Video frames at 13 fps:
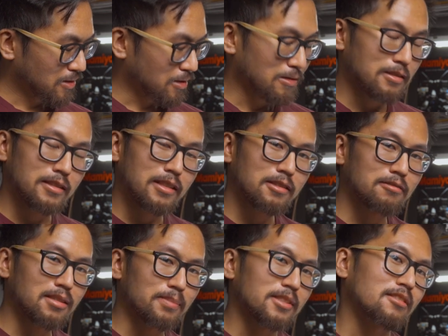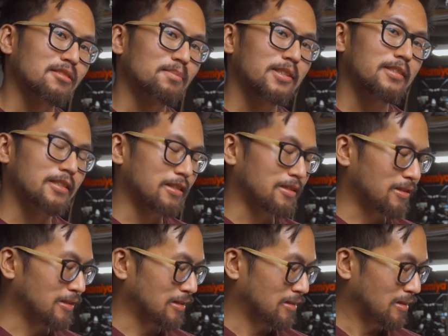So this next strip is completely
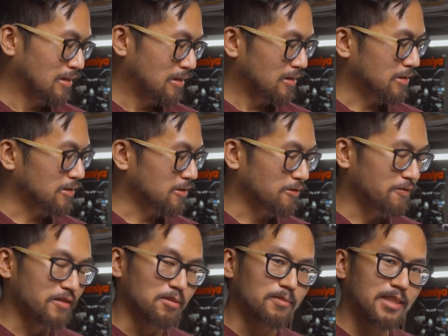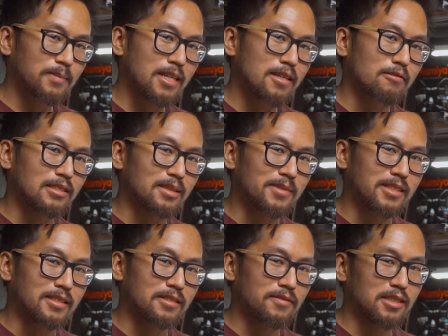clear. There's no film rebate or
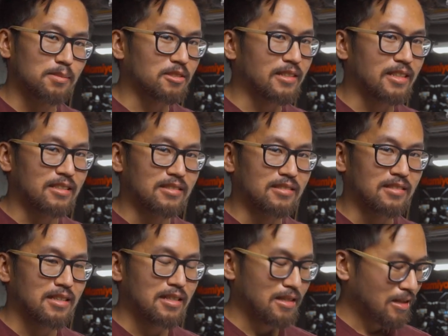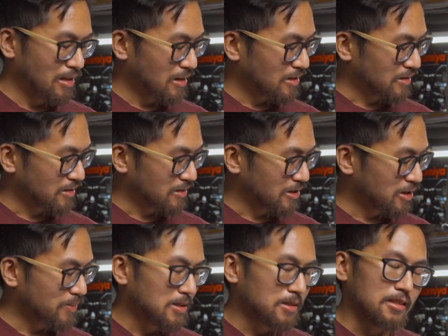images visible at all.
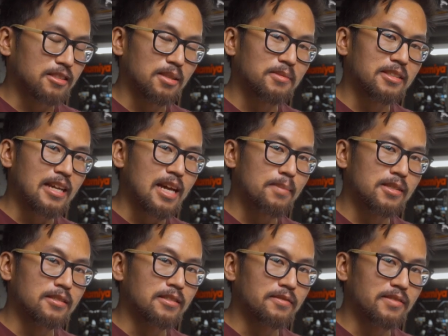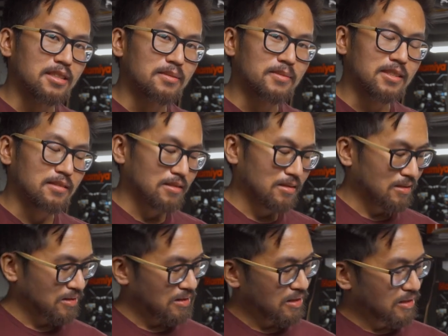This means that something happened in development.
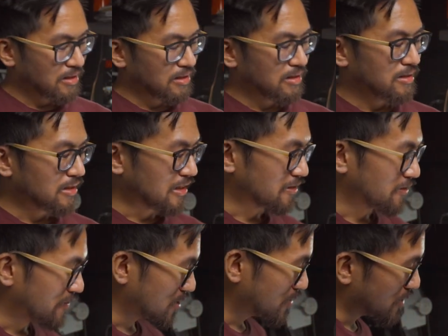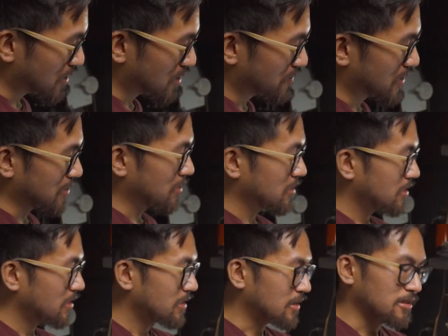Now in film developing,
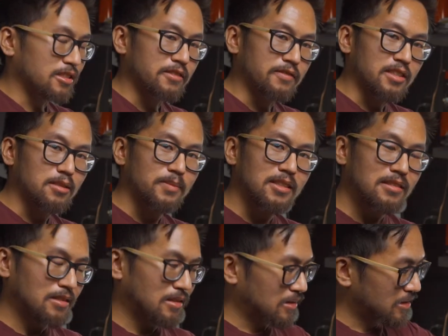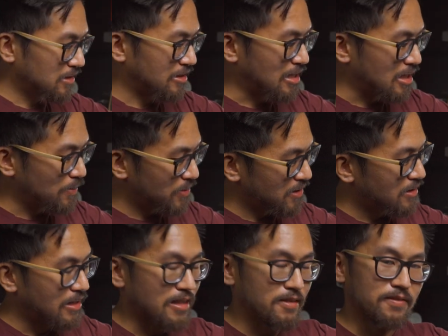there's developer, stop,
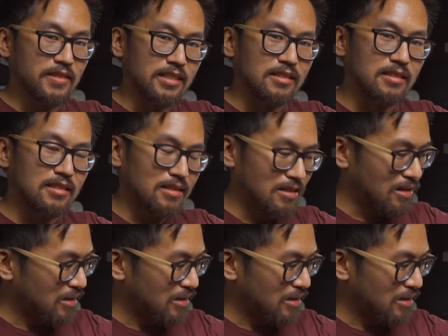and fix.